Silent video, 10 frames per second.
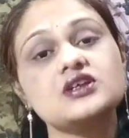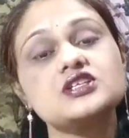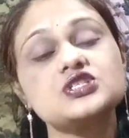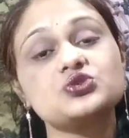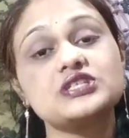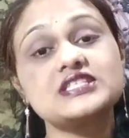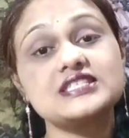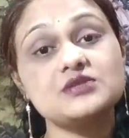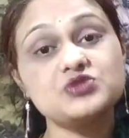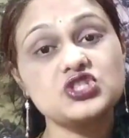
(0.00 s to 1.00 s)
So the
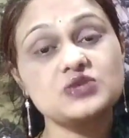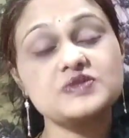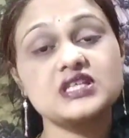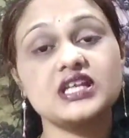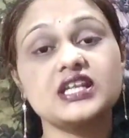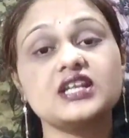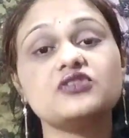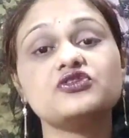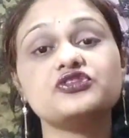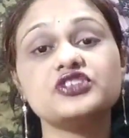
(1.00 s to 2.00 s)
symptoms in
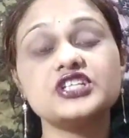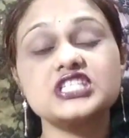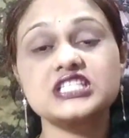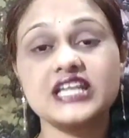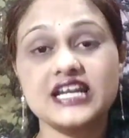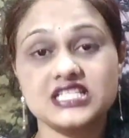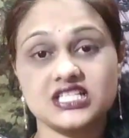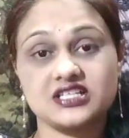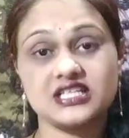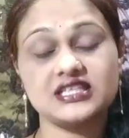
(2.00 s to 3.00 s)
first
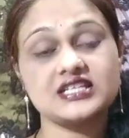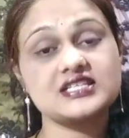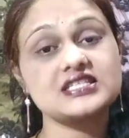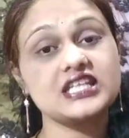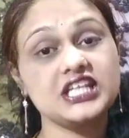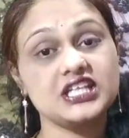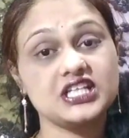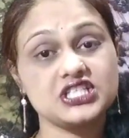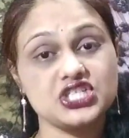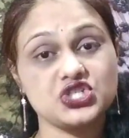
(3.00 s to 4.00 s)
category, that is
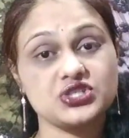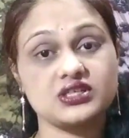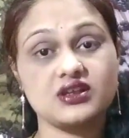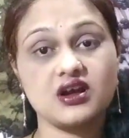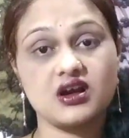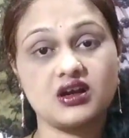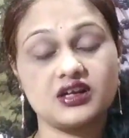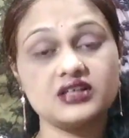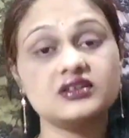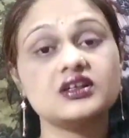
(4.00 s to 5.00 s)
inattention,
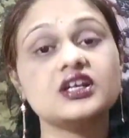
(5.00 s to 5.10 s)
are